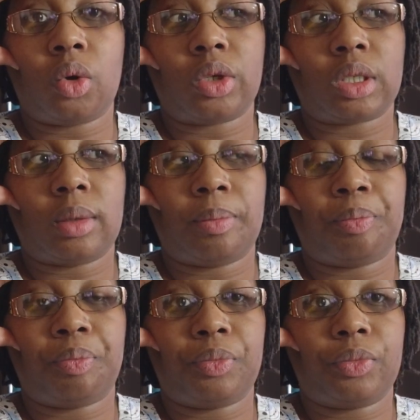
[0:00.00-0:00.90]
some
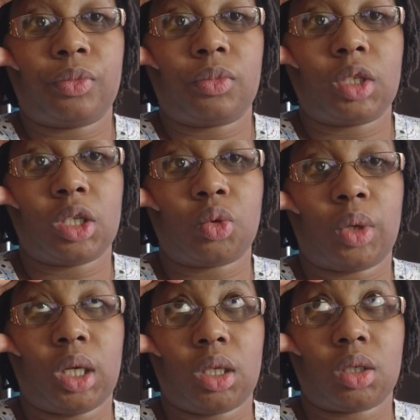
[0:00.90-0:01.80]

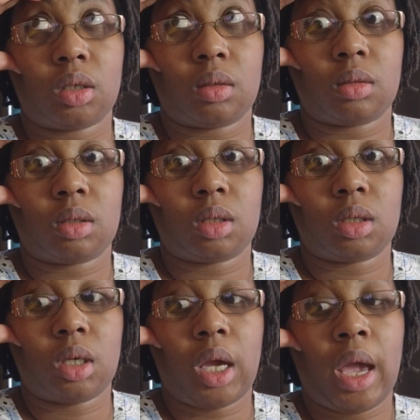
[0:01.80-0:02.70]
10-20 inserts,
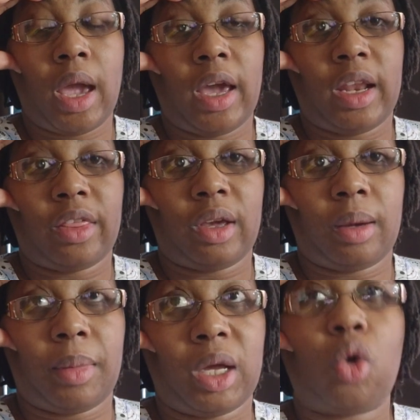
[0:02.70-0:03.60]
and I think
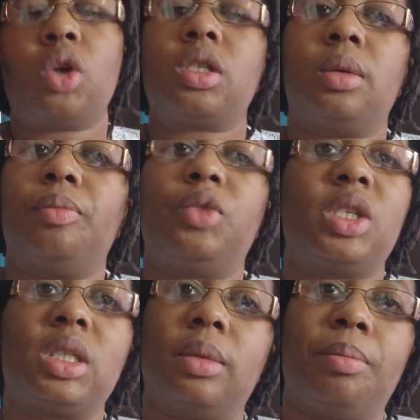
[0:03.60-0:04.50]
or
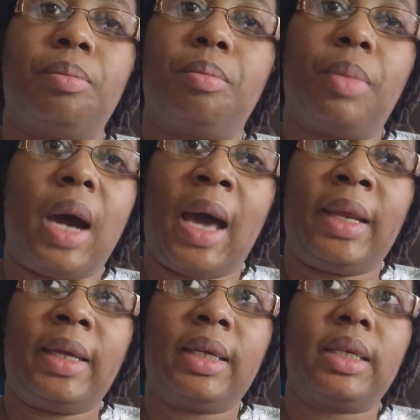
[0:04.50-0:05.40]
some
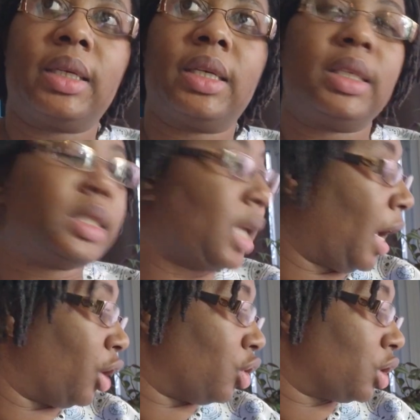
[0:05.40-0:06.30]
potting
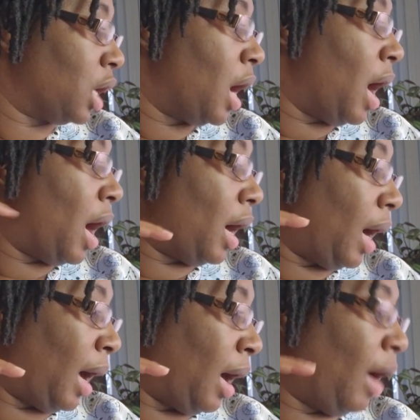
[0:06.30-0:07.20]
containers.
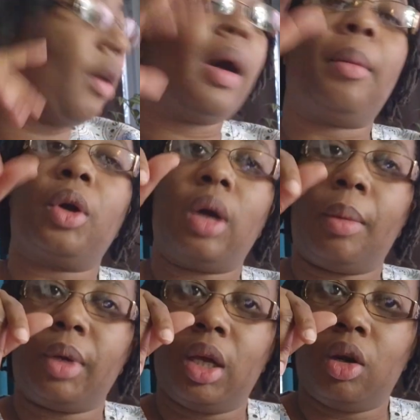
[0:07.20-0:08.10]

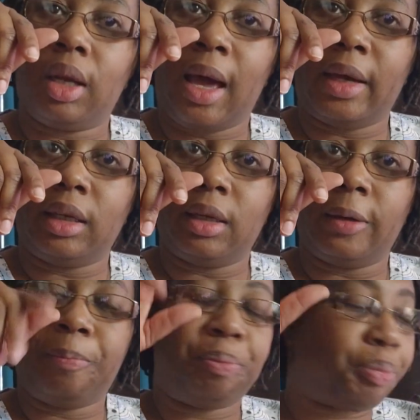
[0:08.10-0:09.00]
I'm get online and
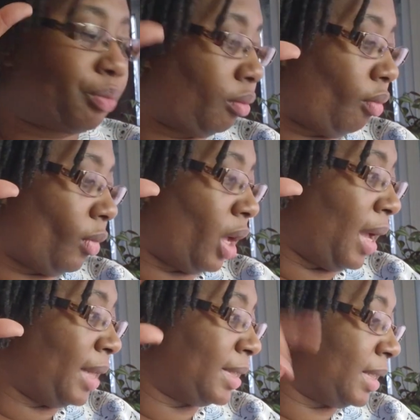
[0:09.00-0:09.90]
look
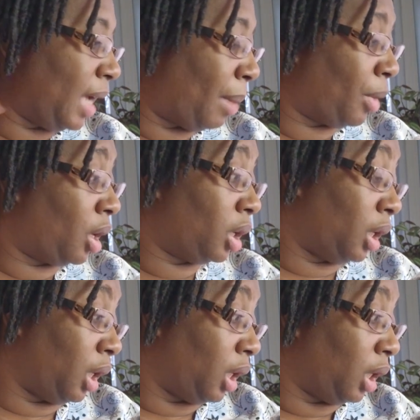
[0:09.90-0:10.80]
and see. I'm gonna
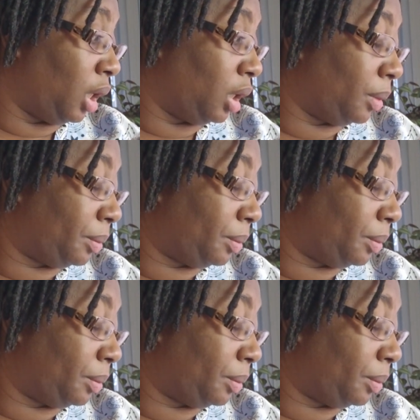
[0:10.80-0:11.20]
need